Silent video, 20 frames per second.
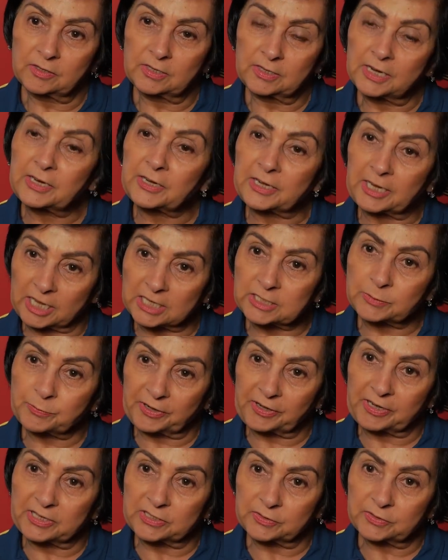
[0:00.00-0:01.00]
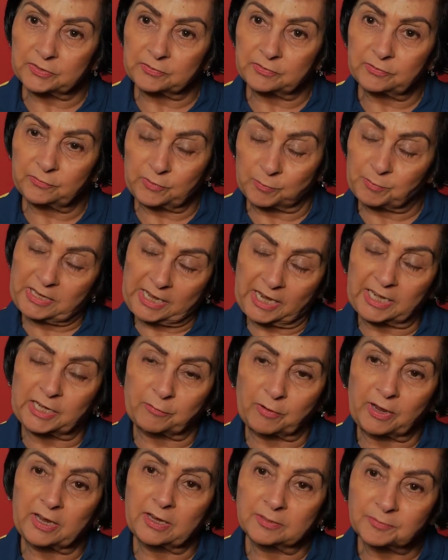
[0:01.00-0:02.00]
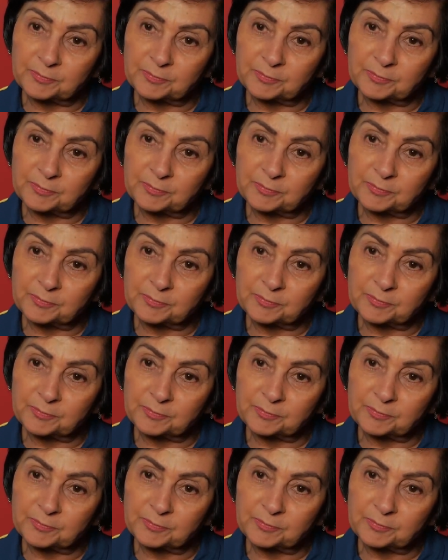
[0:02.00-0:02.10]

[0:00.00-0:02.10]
Learning experience, for me anyway.